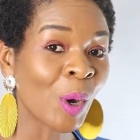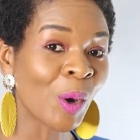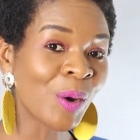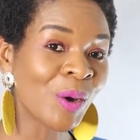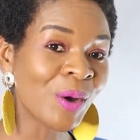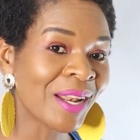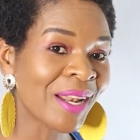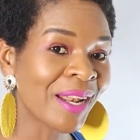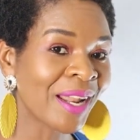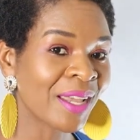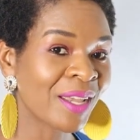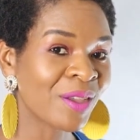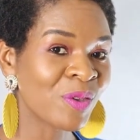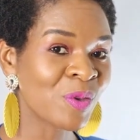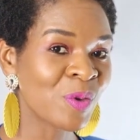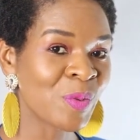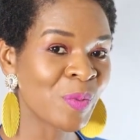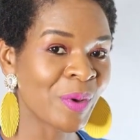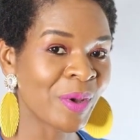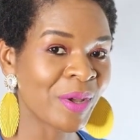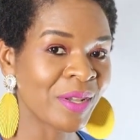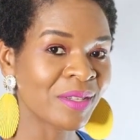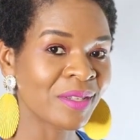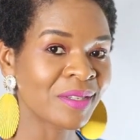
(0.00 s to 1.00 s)
Unlike
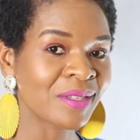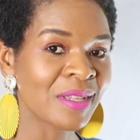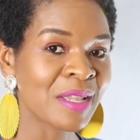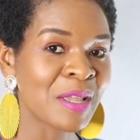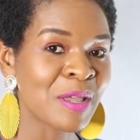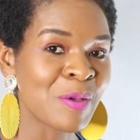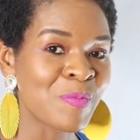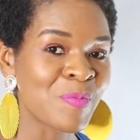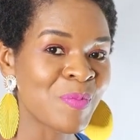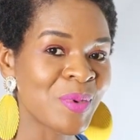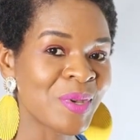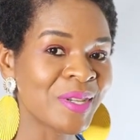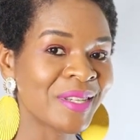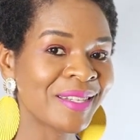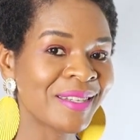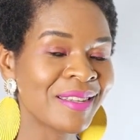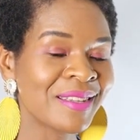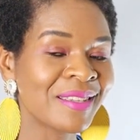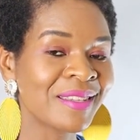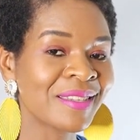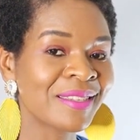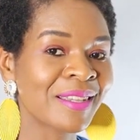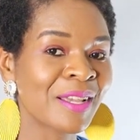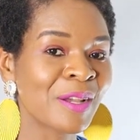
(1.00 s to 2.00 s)
humans,
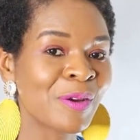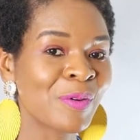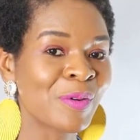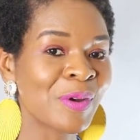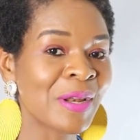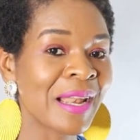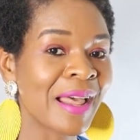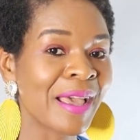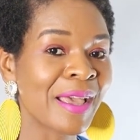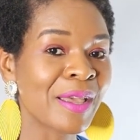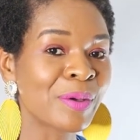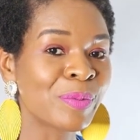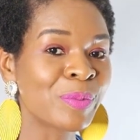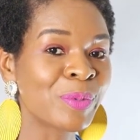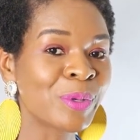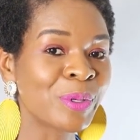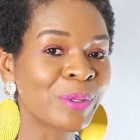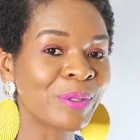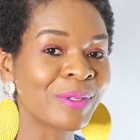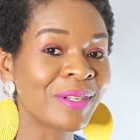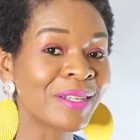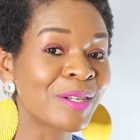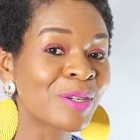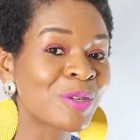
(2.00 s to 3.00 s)
machines are
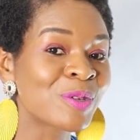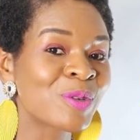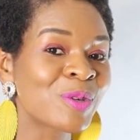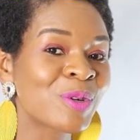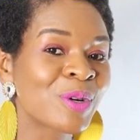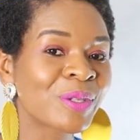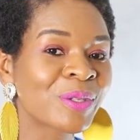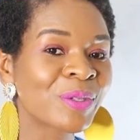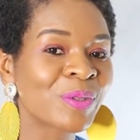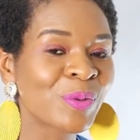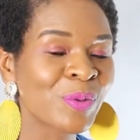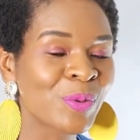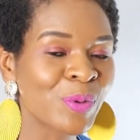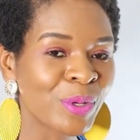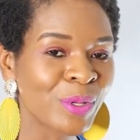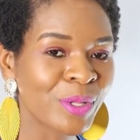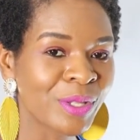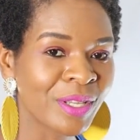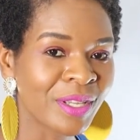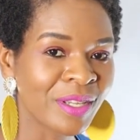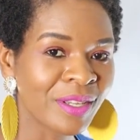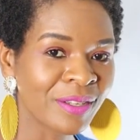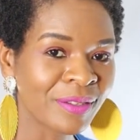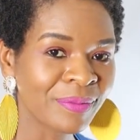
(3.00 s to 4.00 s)
reliable and
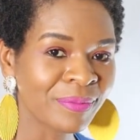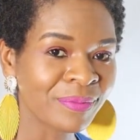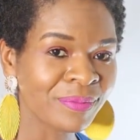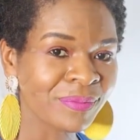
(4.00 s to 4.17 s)
trustworthy.